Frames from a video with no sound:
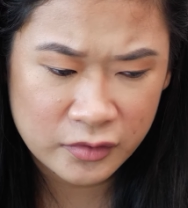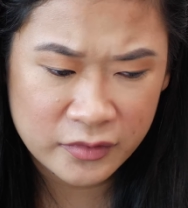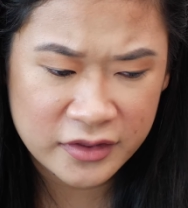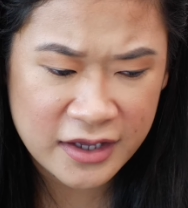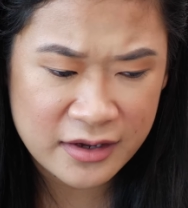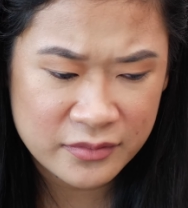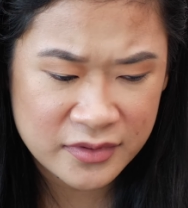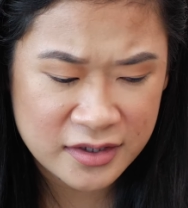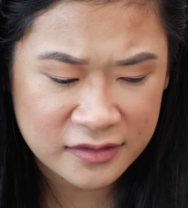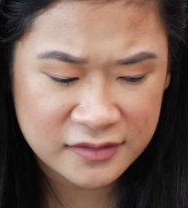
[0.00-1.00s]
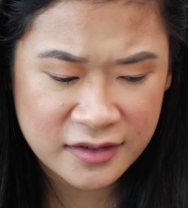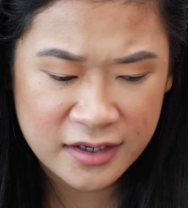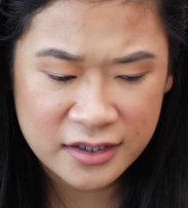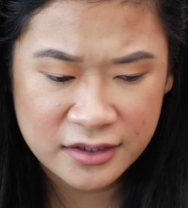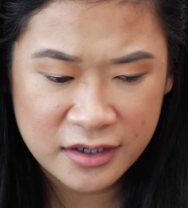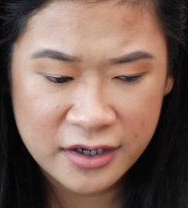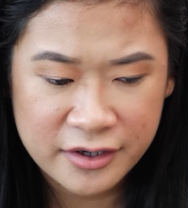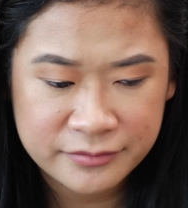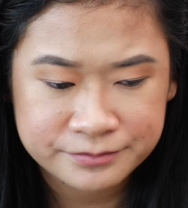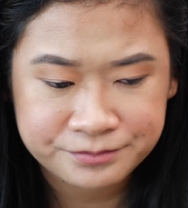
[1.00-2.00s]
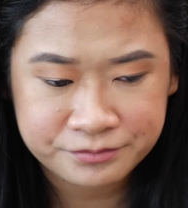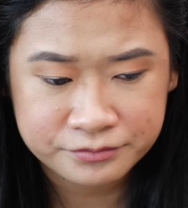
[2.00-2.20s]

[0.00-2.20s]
with that being said, um,